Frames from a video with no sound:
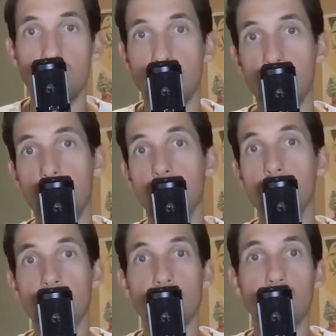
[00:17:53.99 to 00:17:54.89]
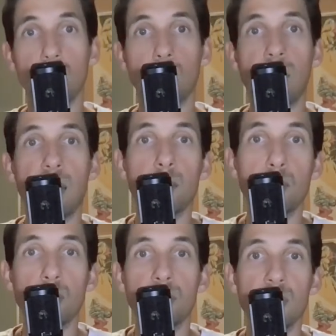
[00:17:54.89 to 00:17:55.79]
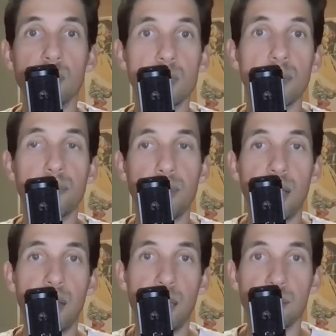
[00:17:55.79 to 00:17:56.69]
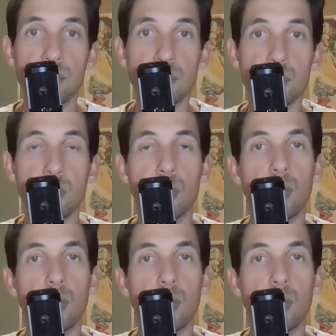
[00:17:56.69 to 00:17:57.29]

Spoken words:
those who get movies financed,